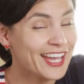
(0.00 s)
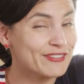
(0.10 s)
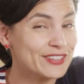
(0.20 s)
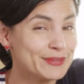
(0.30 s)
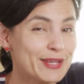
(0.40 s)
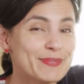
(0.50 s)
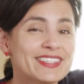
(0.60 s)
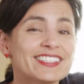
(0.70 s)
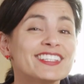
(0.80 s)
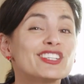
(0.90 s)
Caffeine may
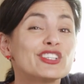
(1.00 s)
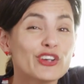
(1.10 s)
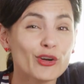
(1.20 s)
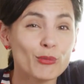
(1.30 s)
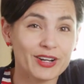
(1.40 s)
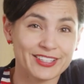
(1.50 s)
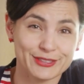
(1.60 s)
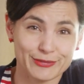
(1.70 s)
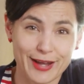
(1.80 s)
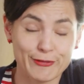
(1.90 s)
be the key to your morning
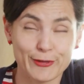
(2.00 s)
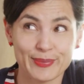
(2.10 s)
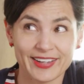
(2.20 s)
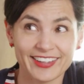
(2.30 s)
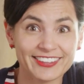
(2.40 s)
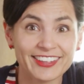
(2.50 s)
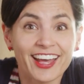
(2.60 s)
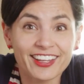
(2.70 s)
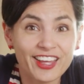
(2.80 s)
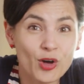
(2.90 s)
survival, but
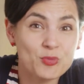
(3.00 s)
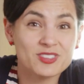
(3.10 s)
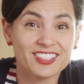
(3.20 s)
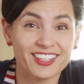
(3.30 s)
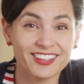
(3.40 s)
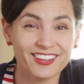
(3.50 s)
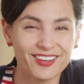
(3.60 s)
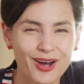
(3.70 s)
can it help skin?